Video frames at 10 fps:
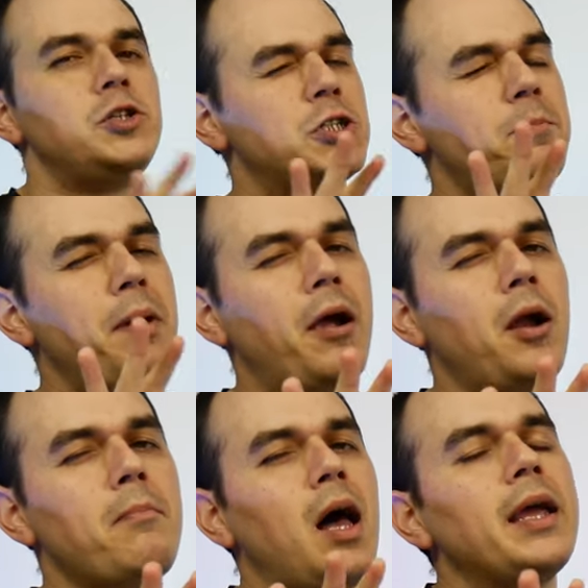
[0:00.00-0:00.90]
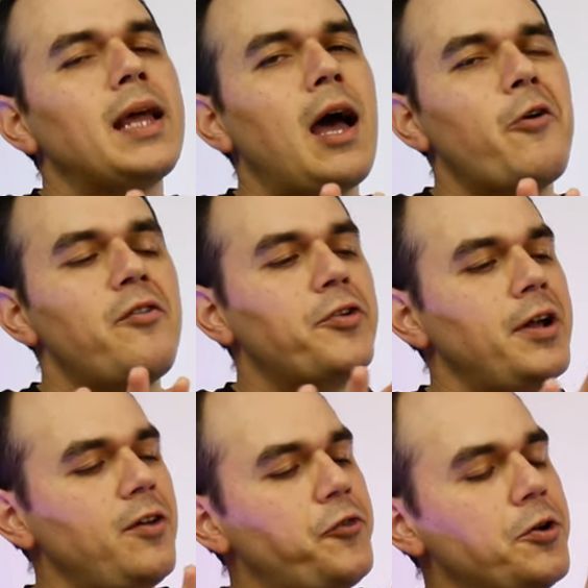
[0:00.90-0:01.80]
Just bear in mind,
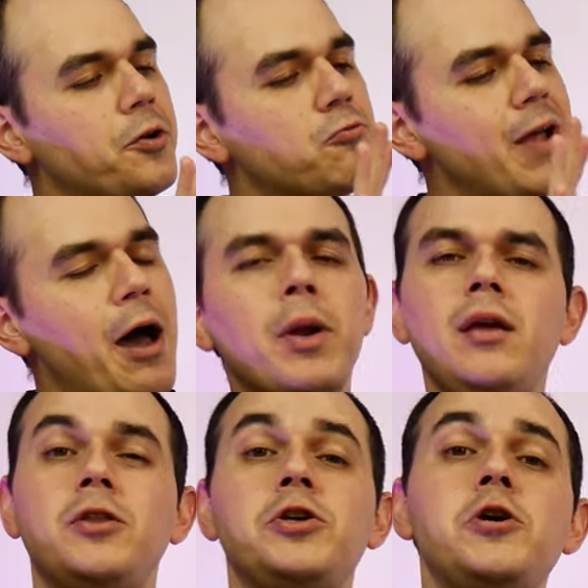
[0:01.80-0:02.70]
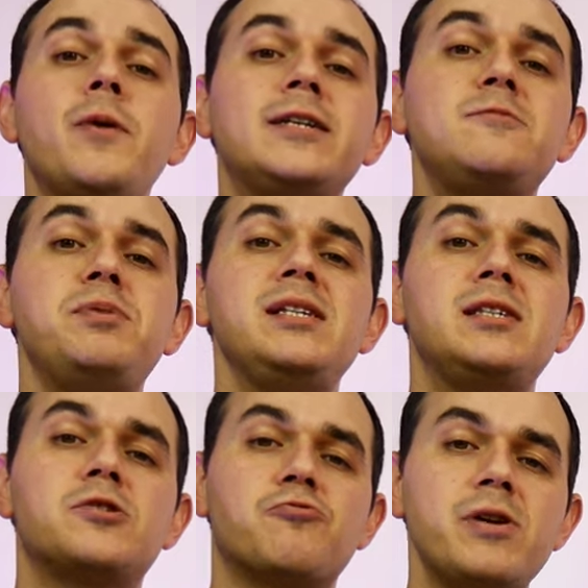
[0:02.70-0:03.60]
however, if you're routing the USB
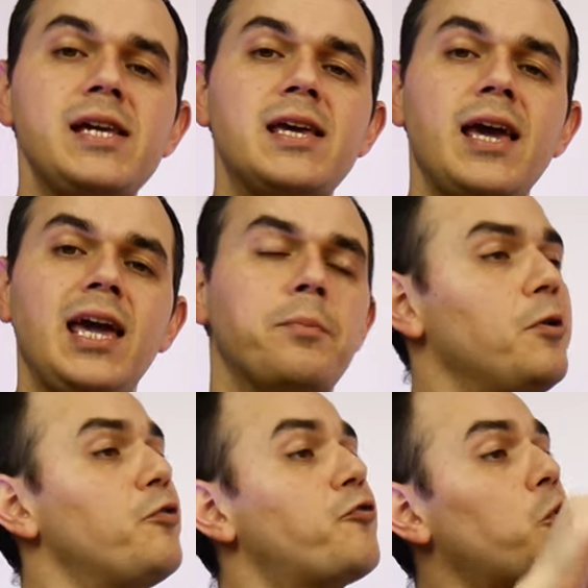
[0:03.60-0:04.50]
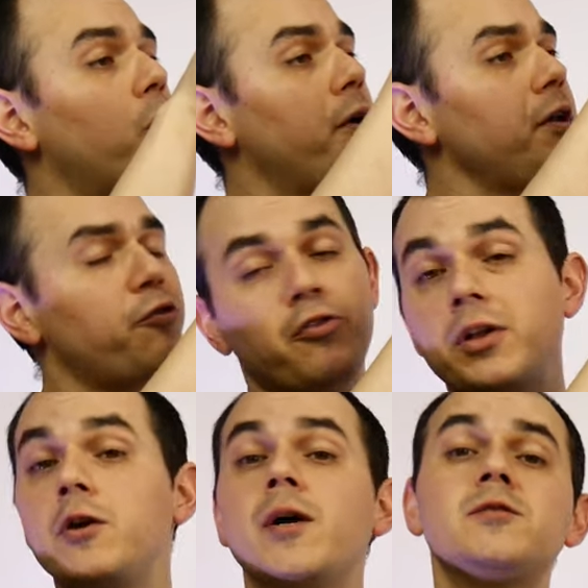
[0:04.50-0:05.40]
3 cable for your
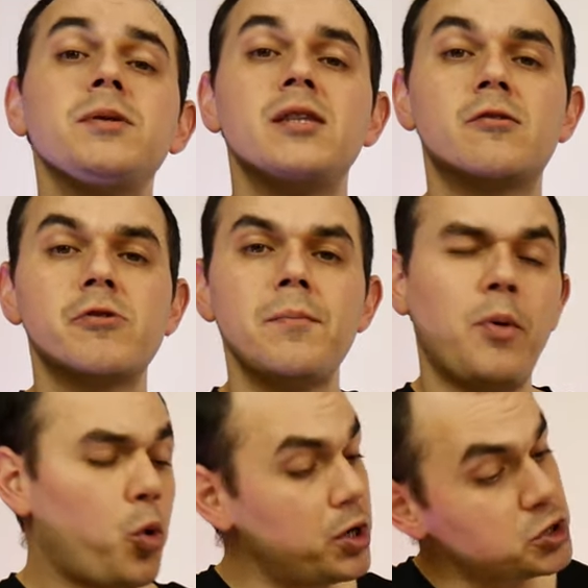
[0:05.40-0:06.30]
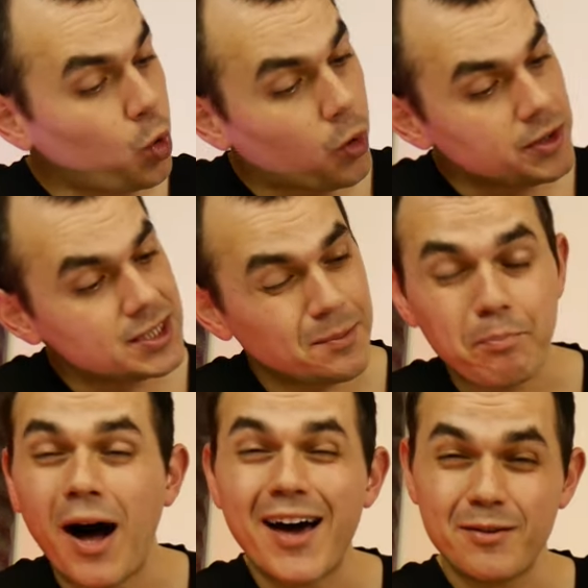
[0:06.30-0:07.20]
front USB 3 port towards the
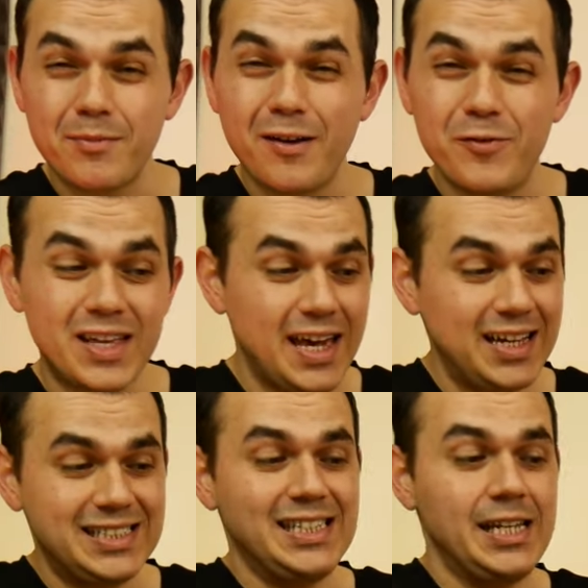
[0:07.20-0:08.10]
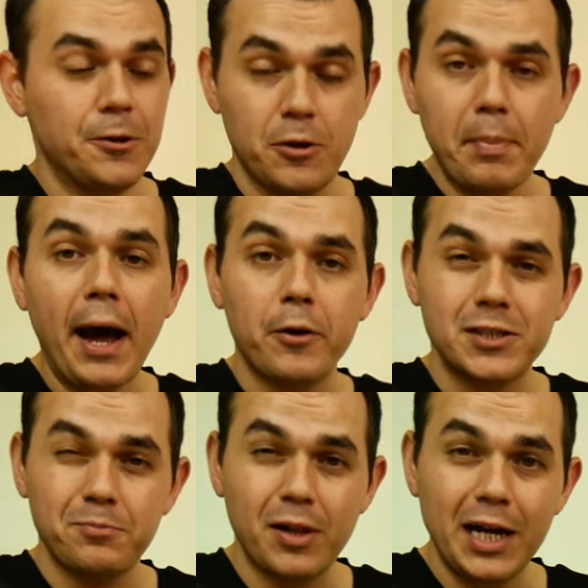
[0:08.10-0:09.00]
bottom of the case near the power
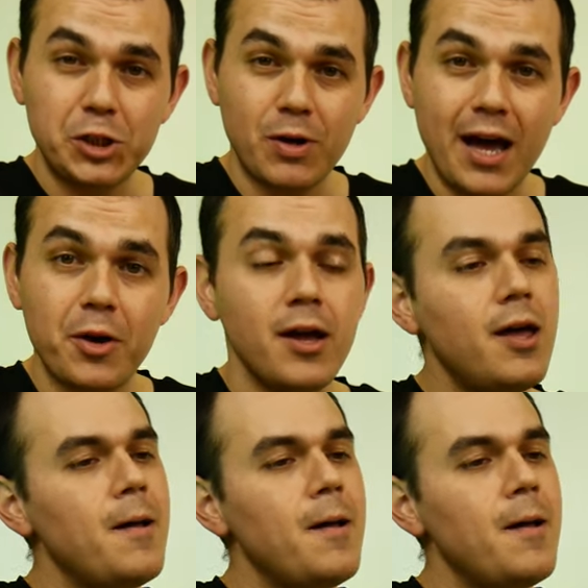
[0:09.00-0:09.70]
supply shroud,